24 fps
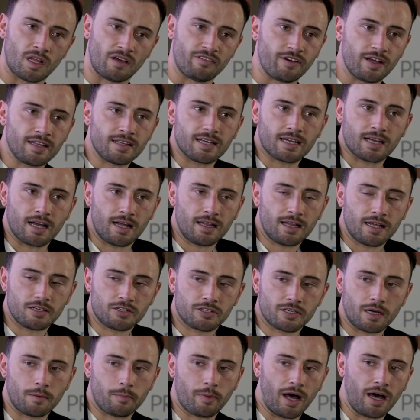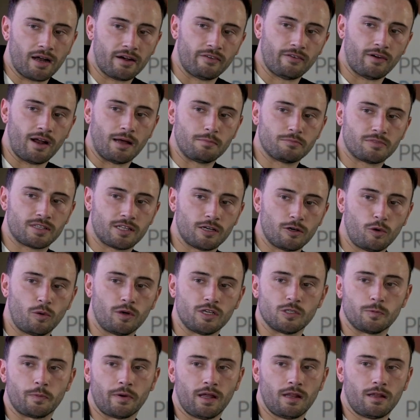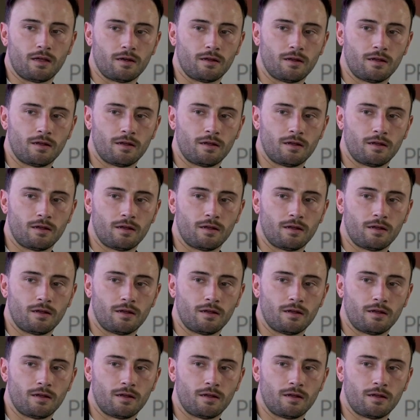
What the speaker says: Authentic allyship. Aaron Ramsdale, his brother.